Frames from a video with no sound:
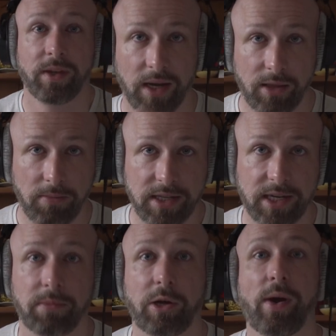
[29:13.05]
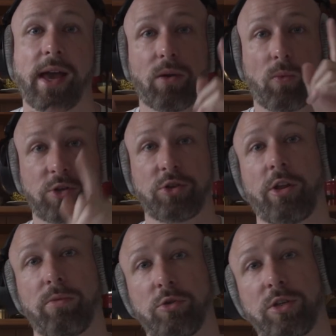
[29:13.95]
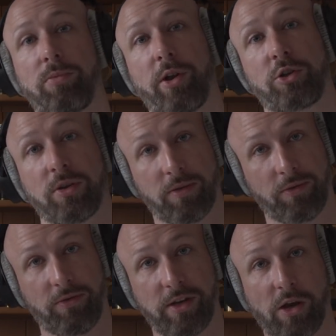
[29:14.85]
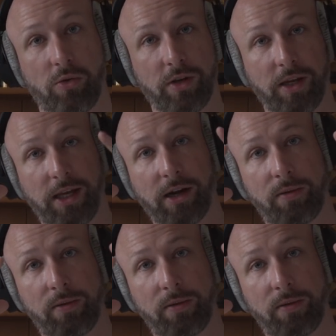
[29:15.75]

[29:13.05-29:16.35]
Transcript: In the meantime, go ahead and watch another music production video. Here,